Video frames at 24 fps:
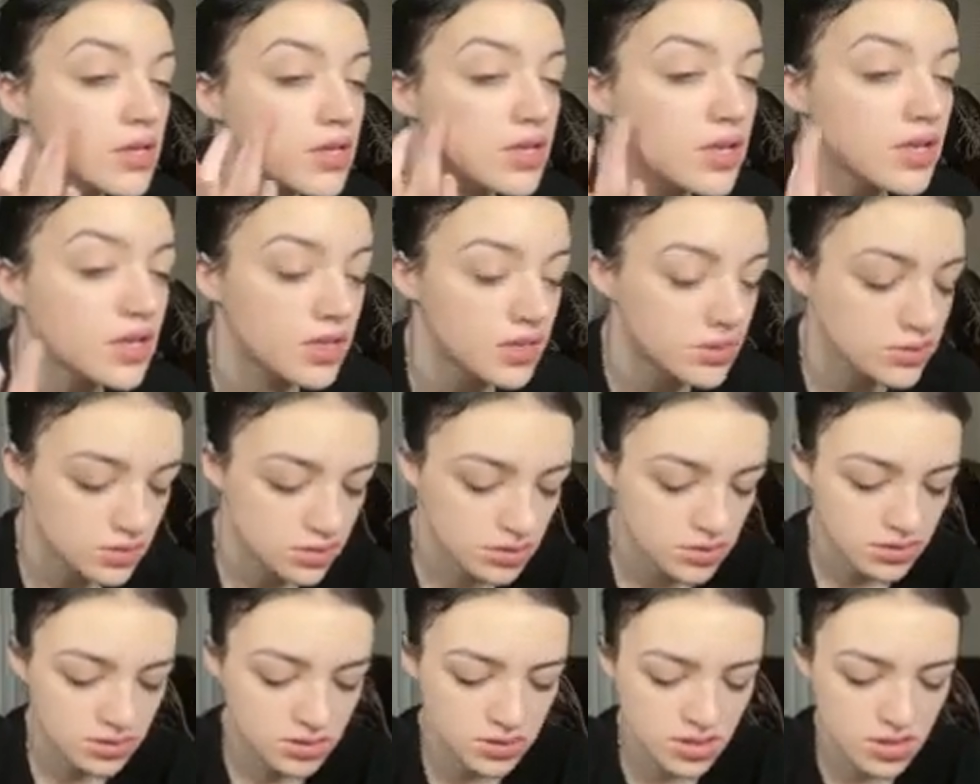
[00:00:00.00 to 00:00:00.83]
and
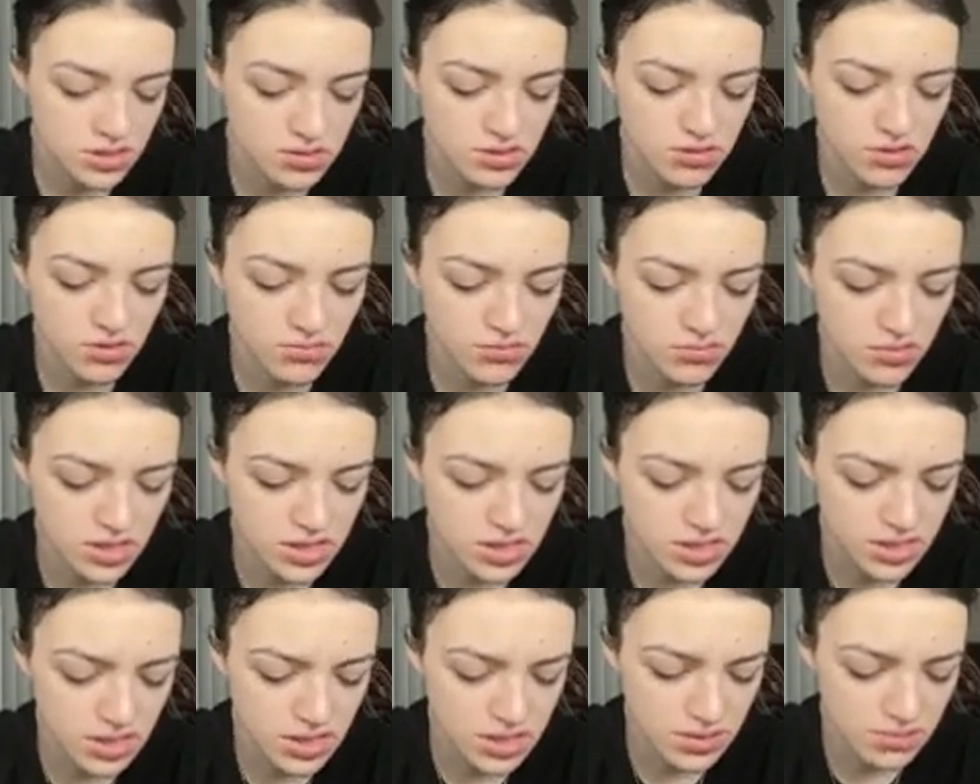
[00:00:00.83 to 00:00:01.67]
just because you don't really
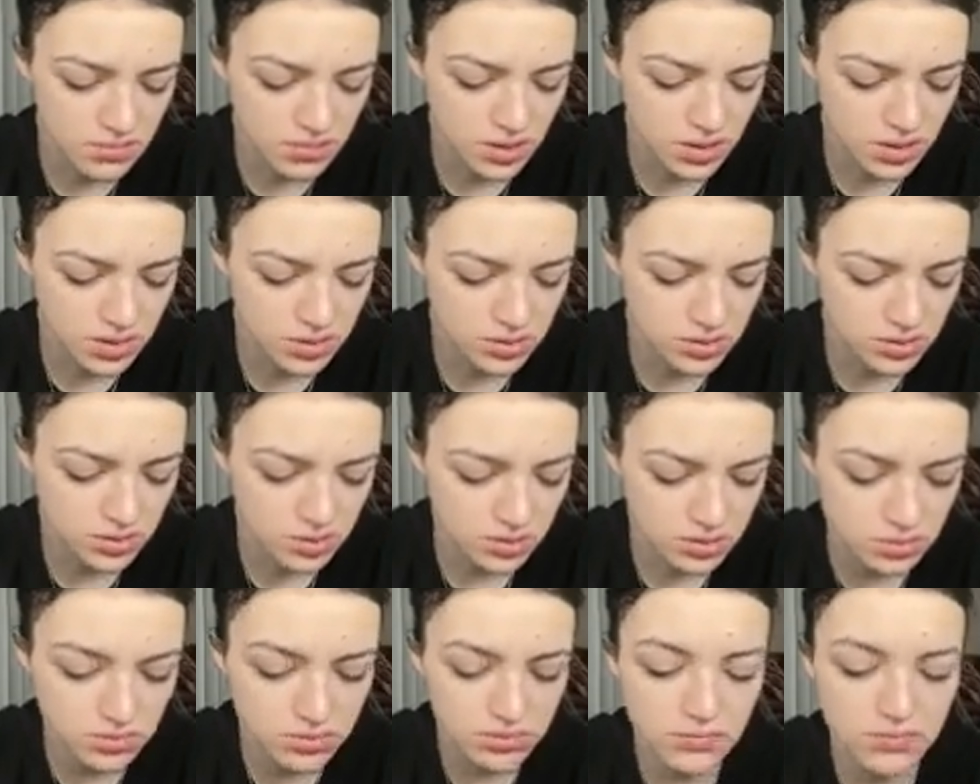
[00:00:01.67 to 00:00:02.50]
need much,
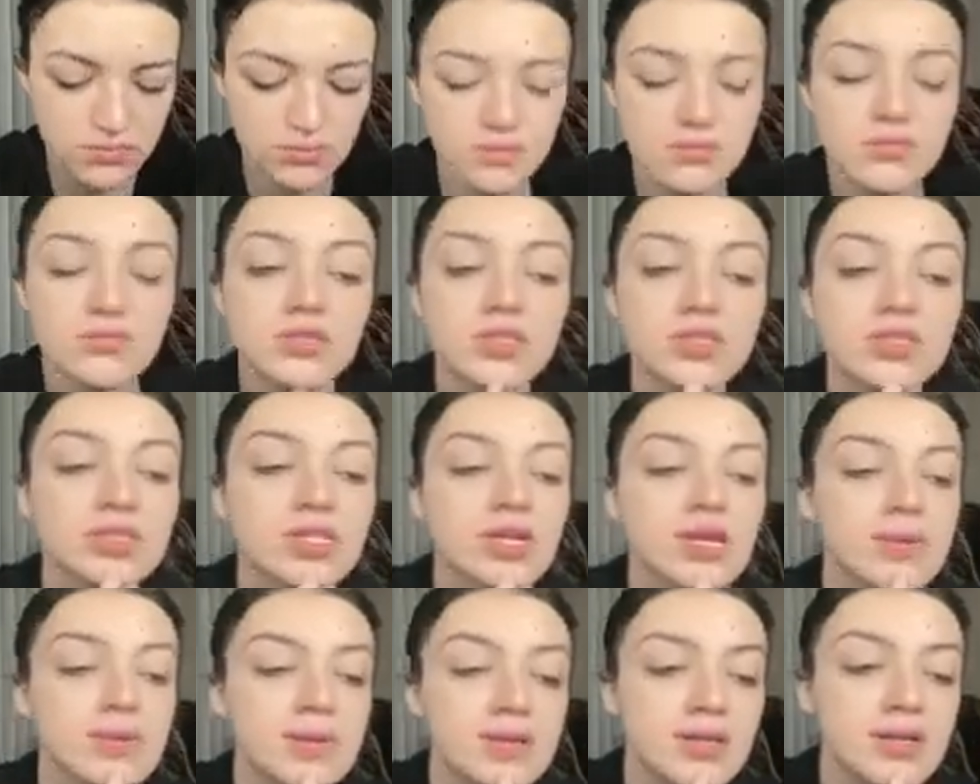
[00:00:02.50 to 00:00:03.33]

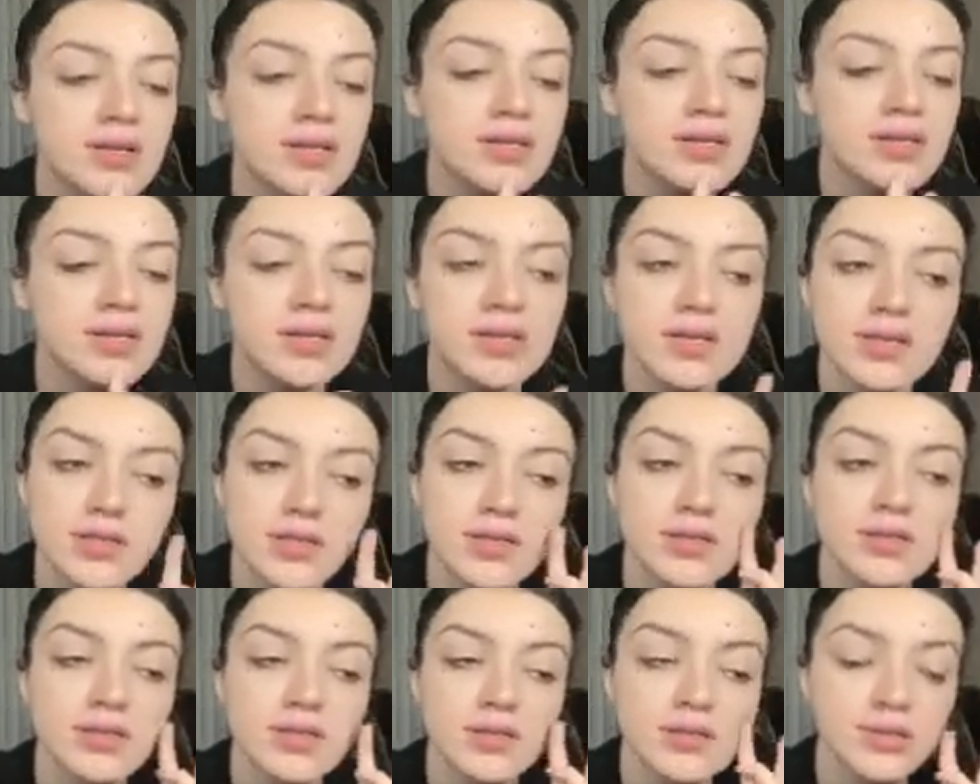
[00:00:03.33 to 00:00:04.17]
stab it on
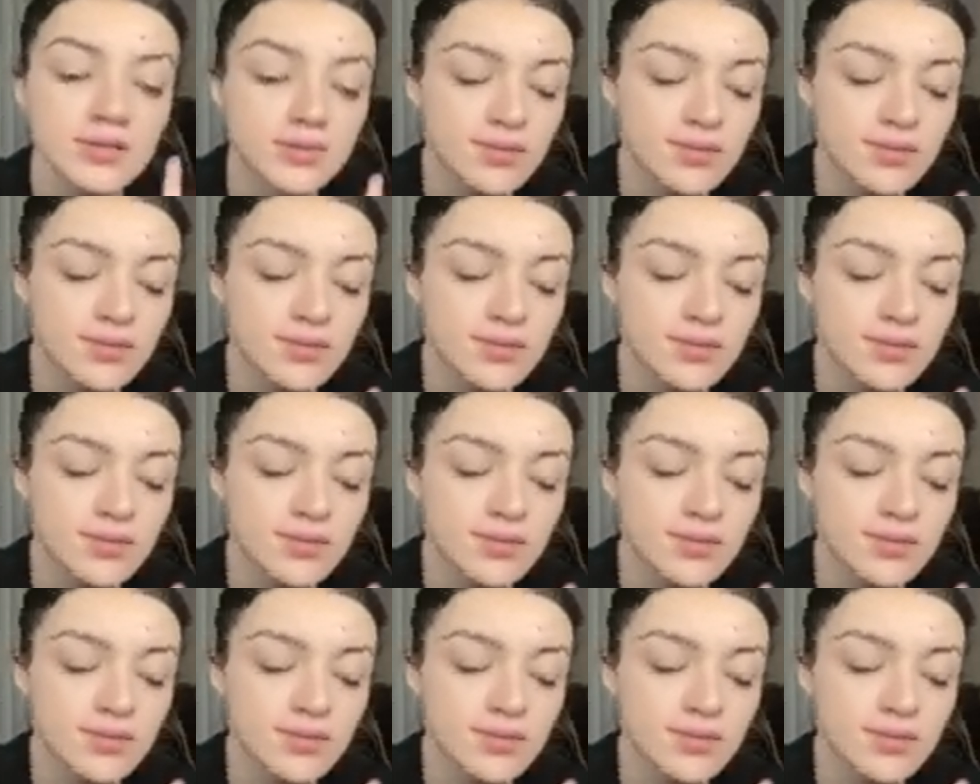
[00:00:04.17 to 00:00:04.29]
there,